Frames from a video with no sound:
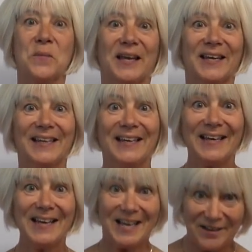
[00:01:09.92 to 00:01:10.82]
many
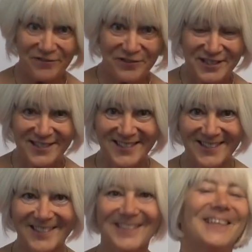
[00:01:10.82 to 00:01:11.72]
ifs.
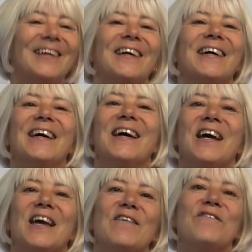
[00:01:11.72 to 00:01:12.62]

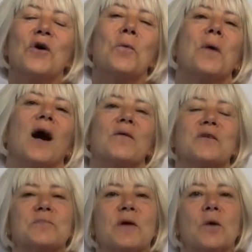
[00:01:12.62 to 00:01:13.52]
If your bike
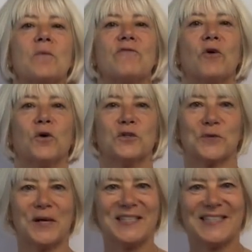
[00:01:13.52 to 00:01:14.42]
was built before
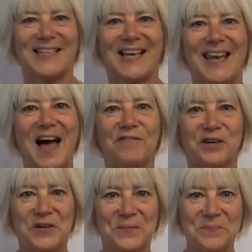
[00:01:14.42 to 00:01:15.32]

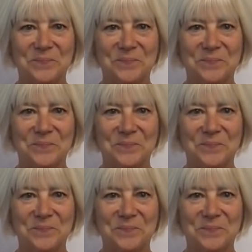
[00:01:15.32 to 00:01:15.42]
2011,